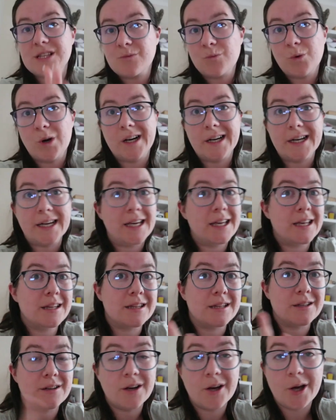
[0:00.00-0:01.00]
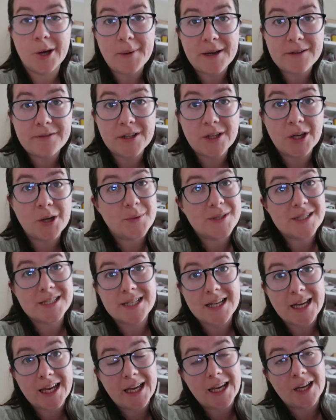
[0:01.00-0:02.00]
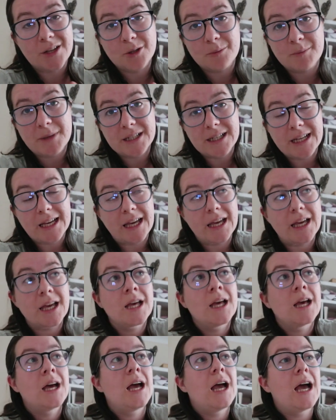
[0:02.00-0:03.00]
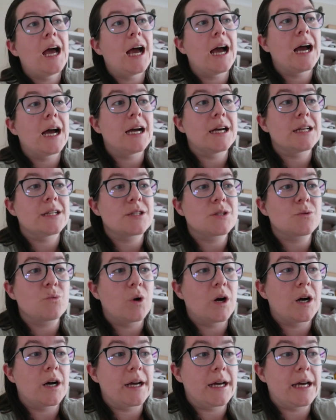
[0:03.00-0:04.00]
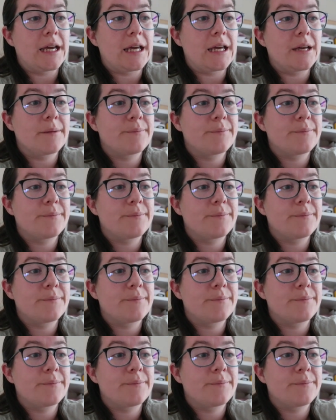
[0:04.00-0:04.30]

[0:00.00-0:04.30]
why the home ed video was today and not Monday, and why